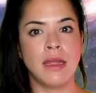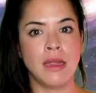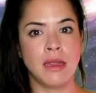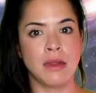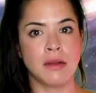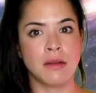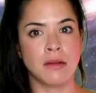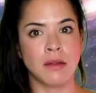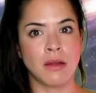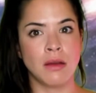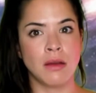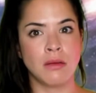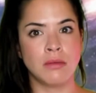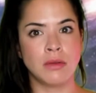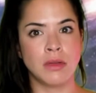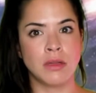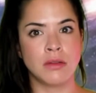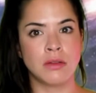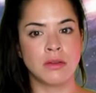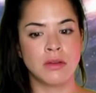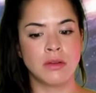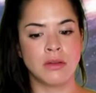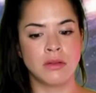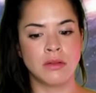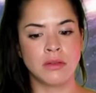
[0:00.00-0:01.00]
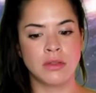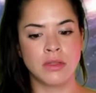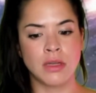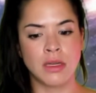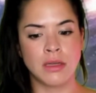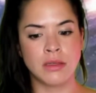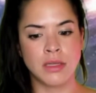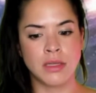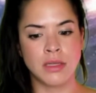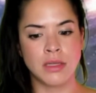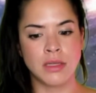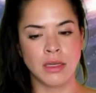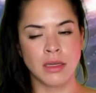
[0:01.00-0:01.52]
end,
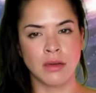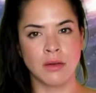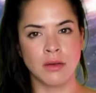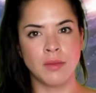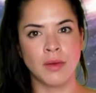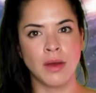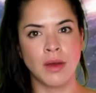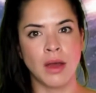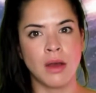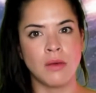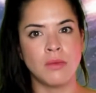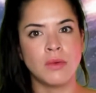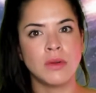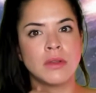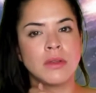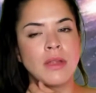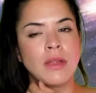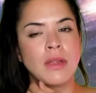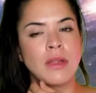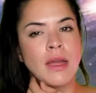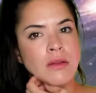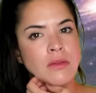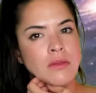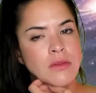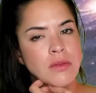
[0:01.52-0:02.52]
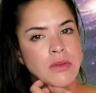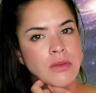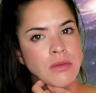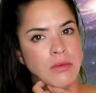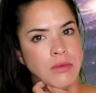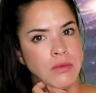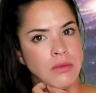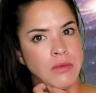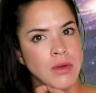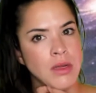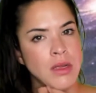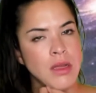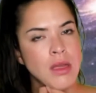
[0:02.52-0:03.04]
Jacob, I would like
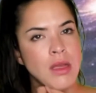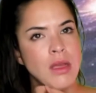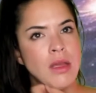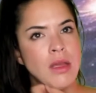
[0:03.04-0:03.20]
to